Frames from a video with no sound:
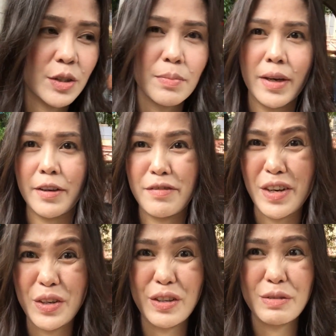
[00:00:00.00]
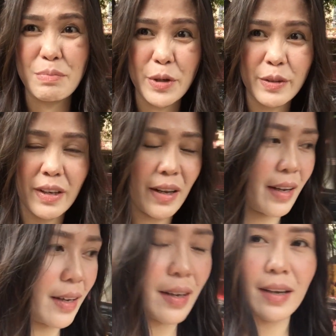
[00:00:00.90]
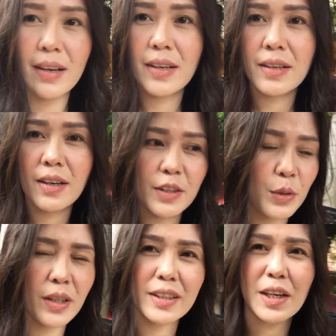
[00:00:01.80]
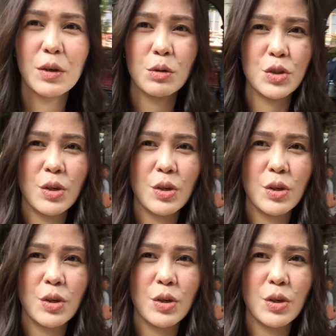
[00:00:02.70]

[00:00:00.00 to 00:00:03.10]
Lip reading: it's my father's birthday. Ano, nagdagpot